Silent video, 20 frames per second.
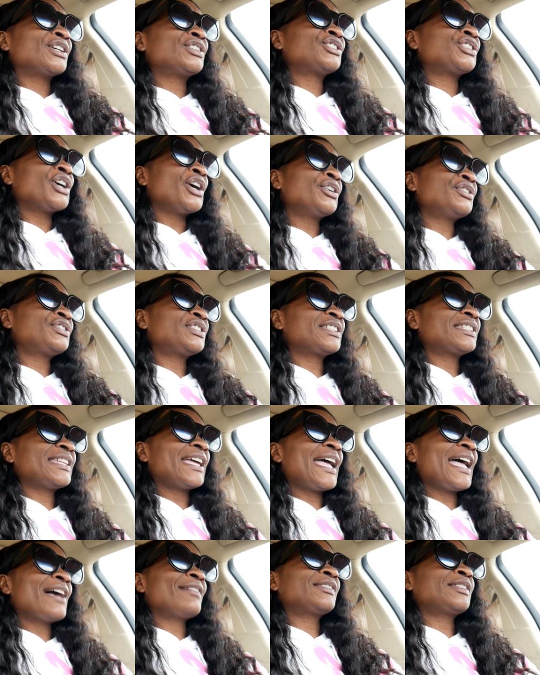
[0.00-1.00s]
Church's.
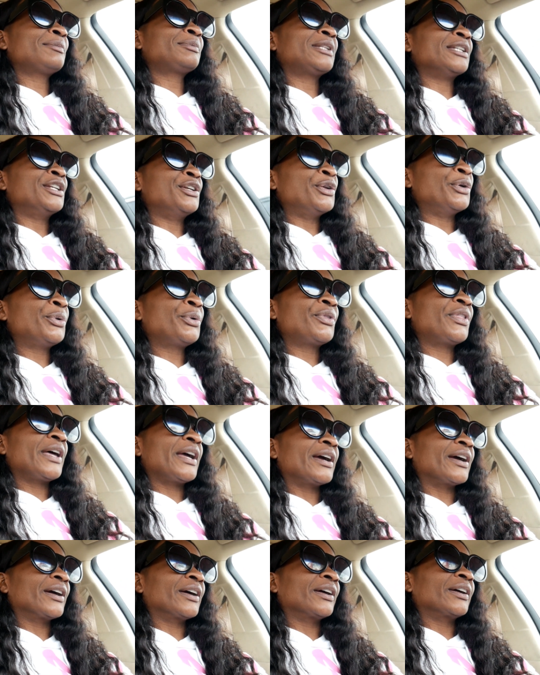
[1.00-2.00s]
They have something new
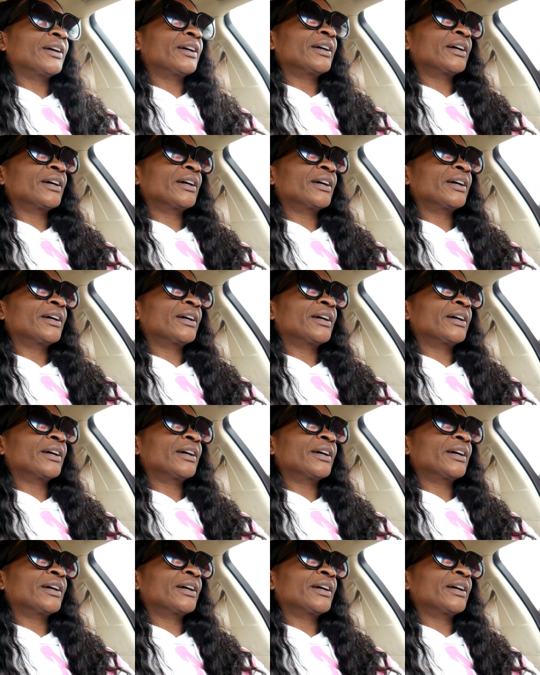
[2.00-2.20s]
there,